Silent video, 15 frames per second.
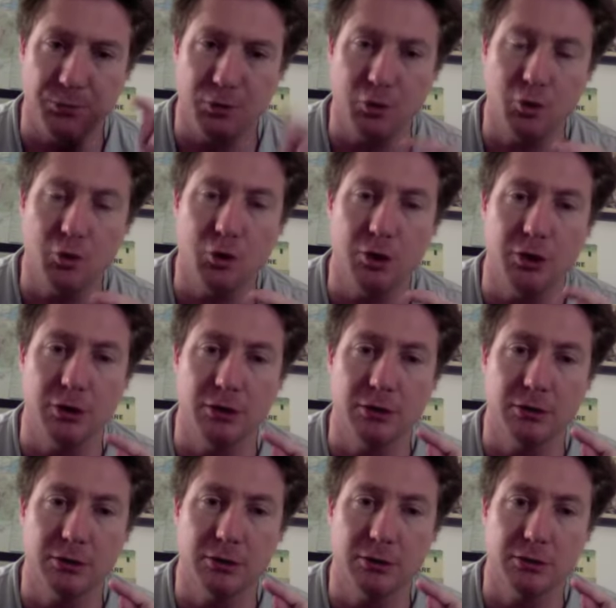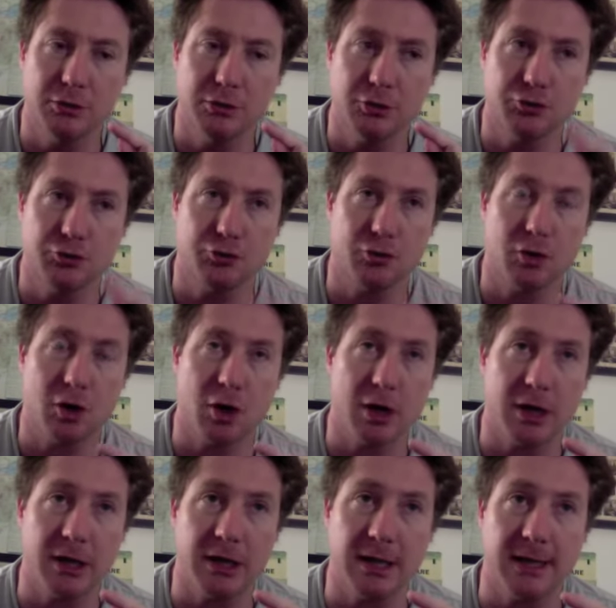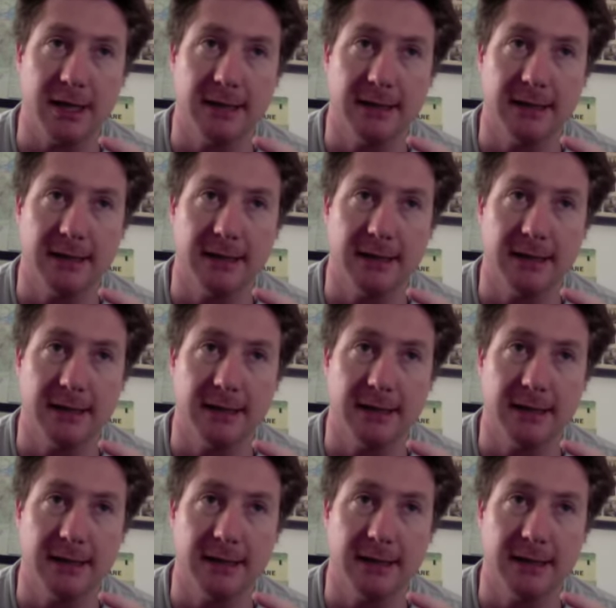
good drying